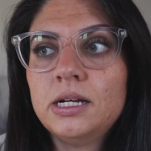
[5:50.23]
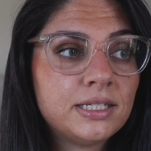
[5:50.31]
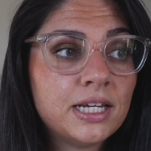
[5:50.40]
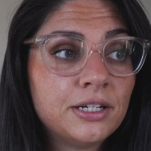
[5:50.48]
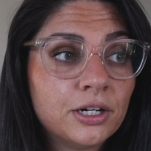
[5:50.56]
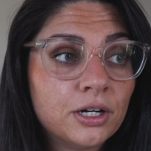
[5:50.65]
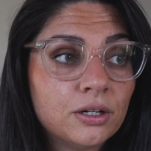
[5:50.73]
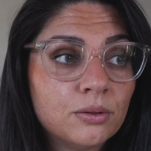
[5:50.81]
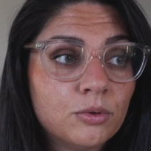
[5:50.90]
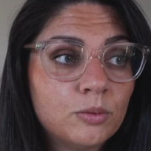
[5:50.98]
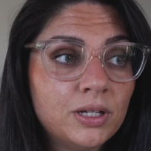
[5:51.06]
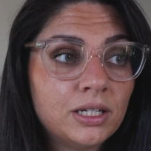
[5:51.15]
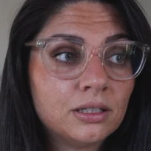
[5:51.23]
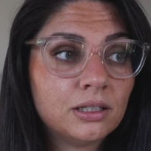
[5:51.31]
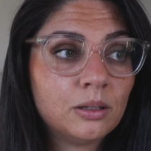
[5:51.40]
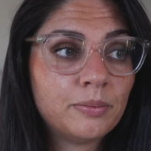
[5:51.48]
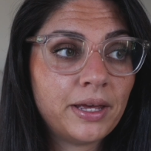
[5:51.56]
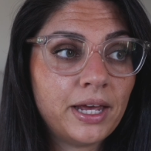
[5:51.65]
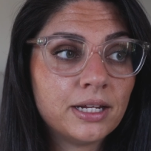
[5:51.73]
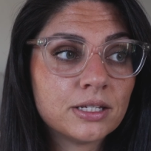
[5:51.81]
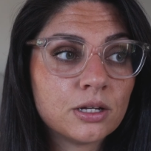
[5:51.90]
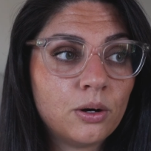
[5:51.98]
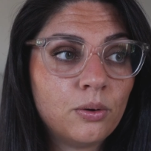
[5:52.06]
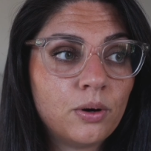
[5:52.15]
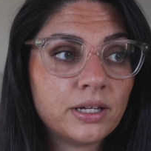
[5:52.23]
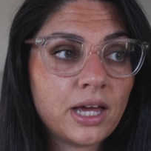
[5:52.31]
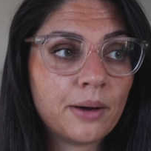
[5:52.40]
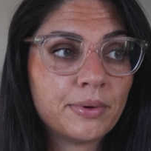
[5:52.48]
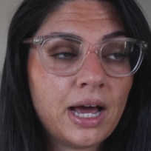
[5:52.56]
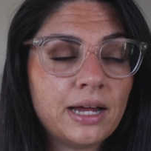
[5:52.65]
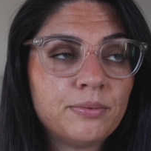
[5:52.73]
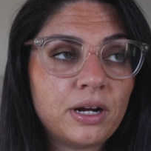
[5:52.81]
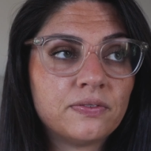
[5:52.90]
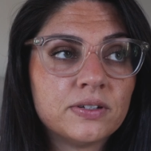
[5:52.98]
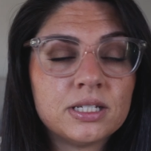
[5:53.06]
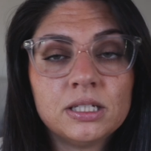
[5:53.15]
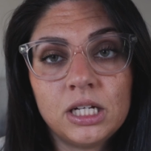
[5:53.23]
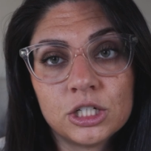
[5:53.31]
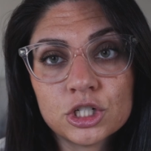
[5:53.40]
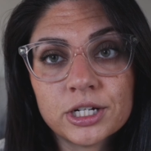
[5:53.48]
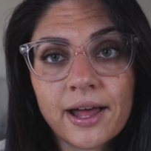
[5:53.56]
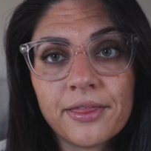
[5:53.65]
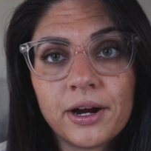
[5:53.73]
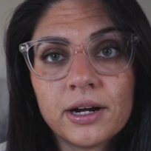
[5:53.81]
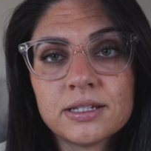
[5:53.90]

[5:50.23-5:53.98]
Dinner will be in a little bit. So yeah, we had breakfast and lunch together.